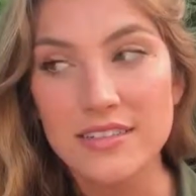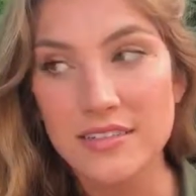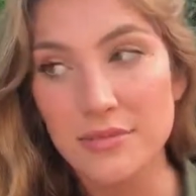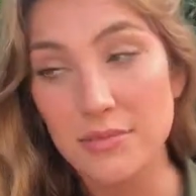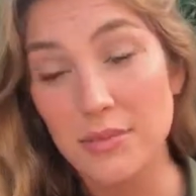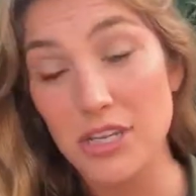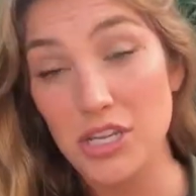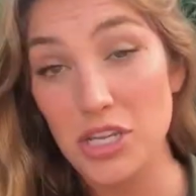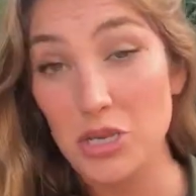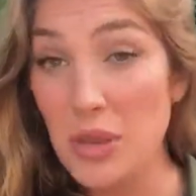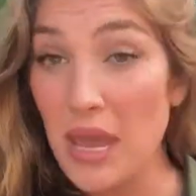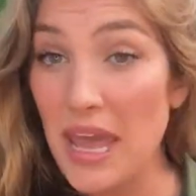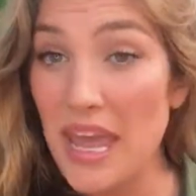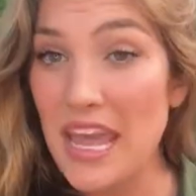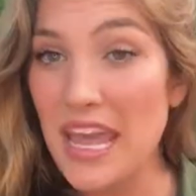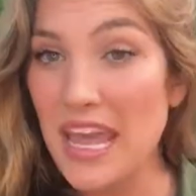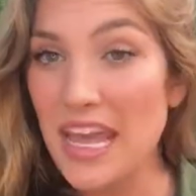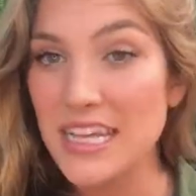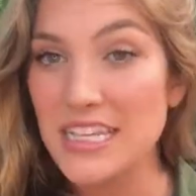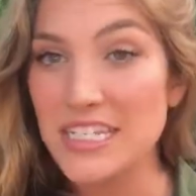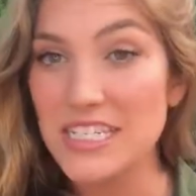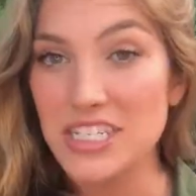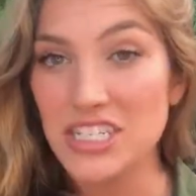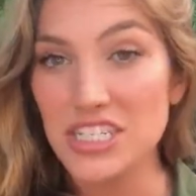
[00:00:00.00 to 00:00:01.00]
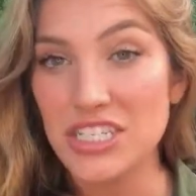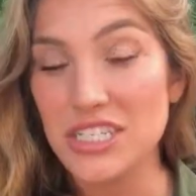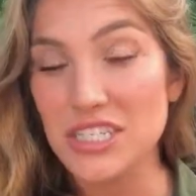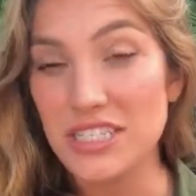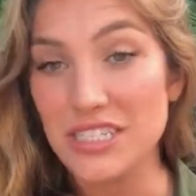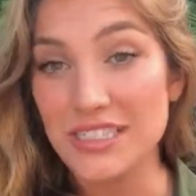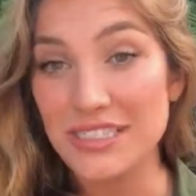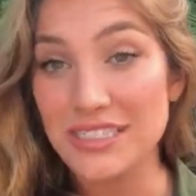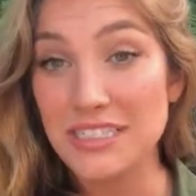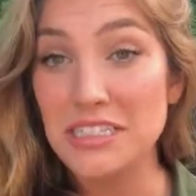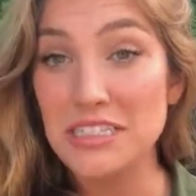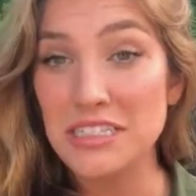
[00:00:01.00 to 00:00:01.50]
I mean, you can,
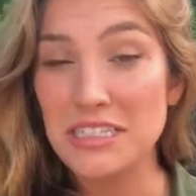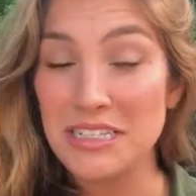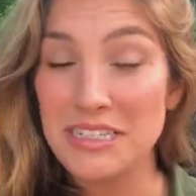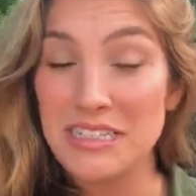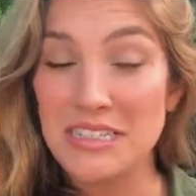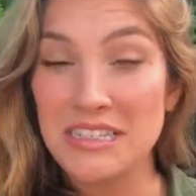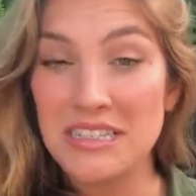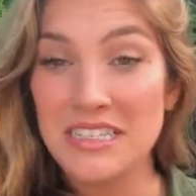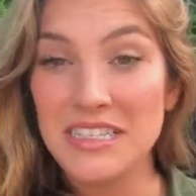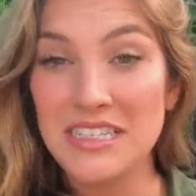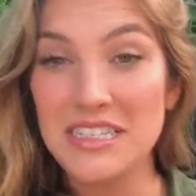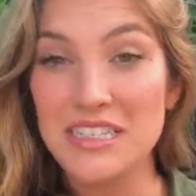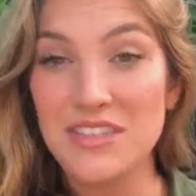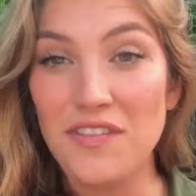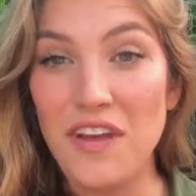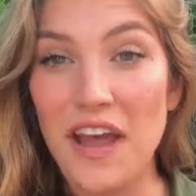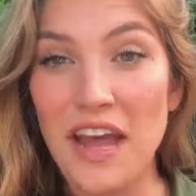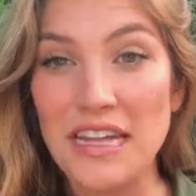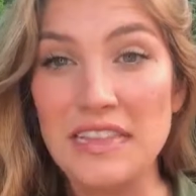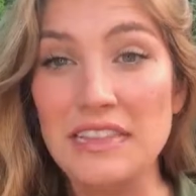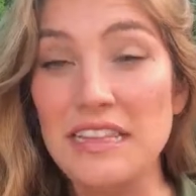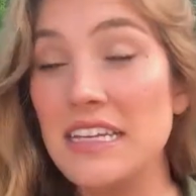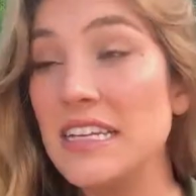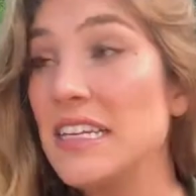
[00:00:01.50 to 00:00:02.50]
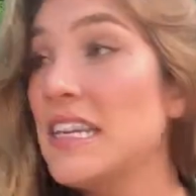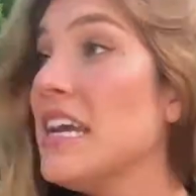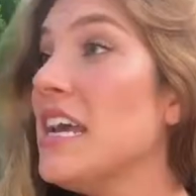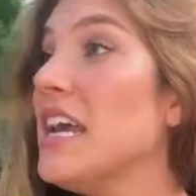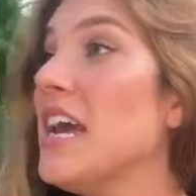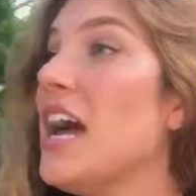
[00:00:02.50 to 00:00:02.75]
it's violent.